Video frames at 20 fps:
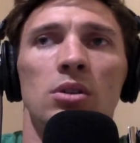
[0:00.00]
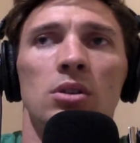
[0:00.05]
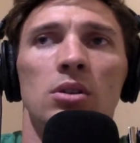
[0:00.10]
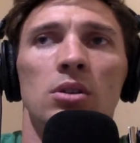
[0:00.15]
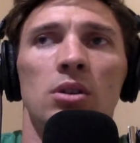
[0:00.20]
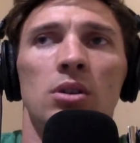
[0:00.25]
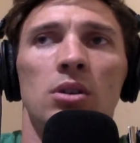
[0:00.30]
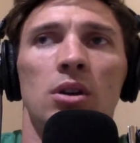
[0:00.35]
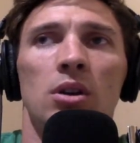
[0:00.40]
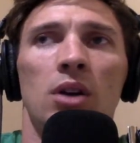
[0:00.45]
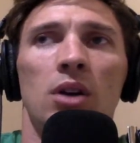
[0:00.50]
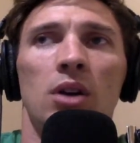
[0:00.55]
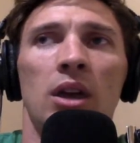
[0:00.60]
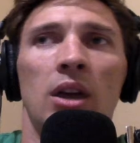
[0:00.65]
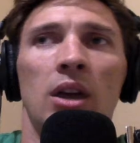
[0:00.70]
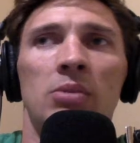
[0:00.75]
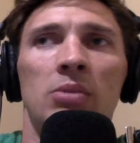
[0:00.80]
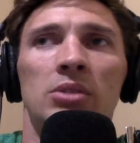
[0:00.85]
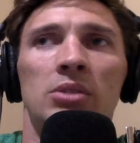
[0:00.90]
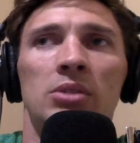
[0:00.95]
are not
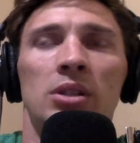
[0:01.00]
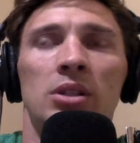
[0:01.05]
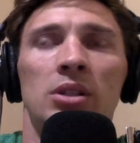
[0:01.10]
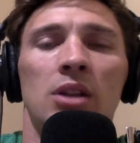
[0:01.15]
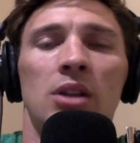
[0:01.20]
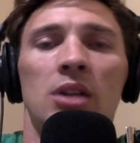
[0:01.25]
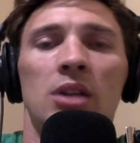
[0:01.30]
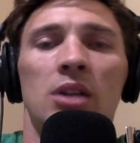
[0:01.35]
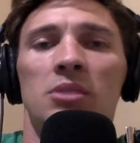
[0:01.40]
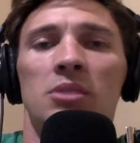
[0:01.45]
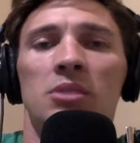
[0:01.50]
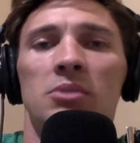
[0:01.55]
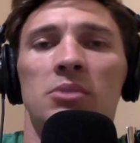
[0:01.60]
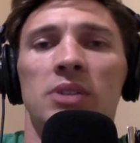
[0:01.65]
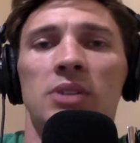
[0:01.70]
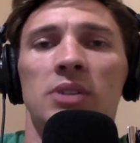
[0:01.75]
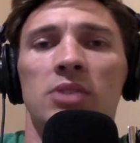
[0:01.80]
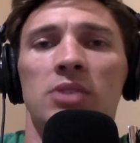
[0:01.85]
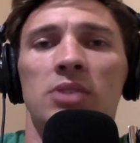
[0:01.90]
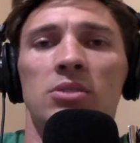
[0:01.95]
able to unlock their
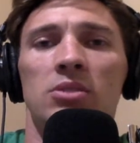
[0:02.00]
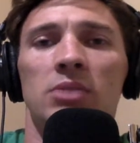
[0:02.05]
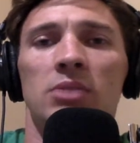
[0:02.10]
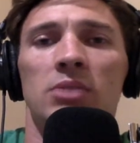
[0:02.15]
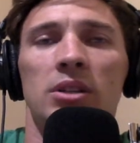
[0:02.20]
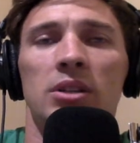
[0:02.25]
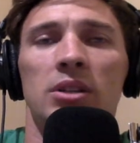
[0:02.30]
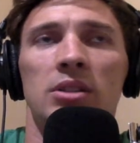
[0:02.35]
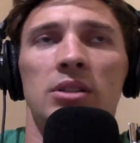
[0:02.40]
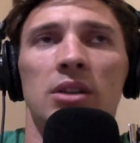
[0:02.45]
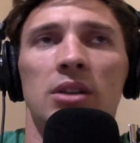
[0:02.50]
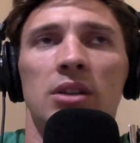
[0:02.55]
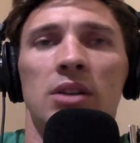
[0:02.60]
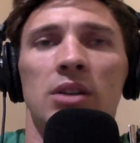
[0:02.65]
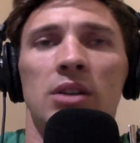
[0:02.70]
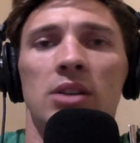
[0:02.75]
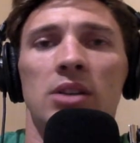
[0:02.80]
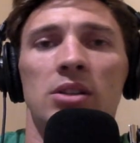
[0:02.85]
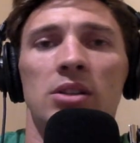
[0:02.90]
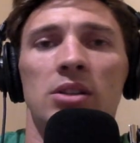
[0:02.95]
potential because they don't
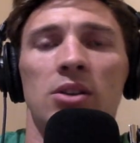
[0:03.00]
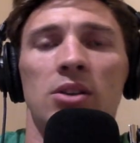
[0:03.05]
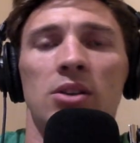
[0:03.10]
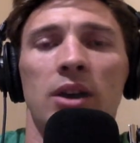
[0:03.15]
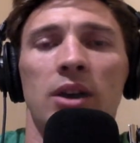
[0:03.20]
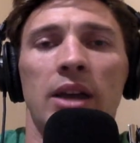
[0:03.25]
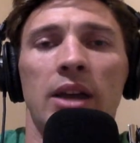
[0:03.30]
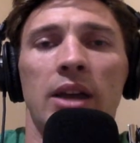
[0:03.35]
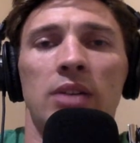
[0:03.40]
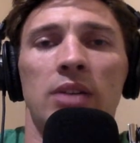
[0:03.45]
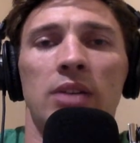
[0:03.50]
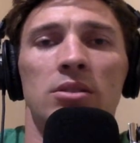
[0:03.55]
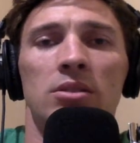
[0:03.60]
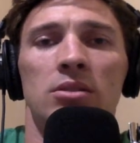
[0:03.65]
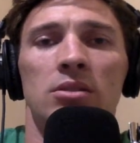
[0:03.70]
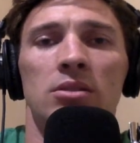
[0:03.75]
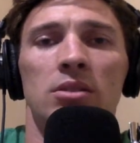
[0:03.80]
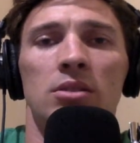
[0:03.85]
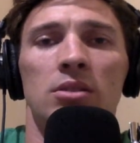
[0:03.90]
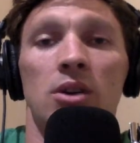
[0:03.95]
actually know how to answer the